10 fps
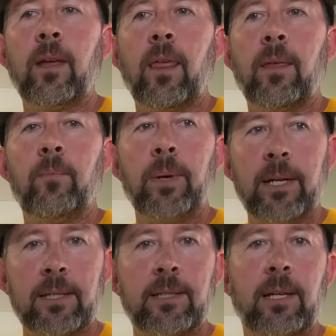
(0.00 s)
The
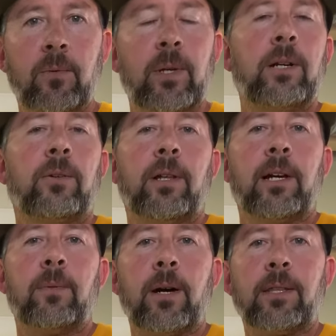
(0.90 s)
biggest thing we don't like
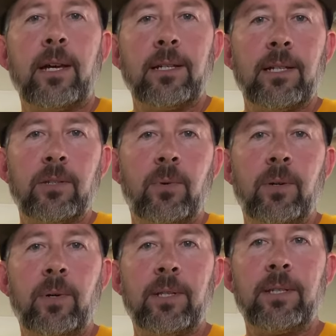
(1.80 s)
about the
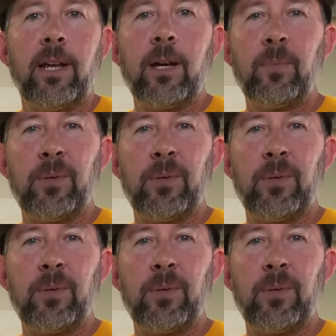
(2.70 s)
1821 setup,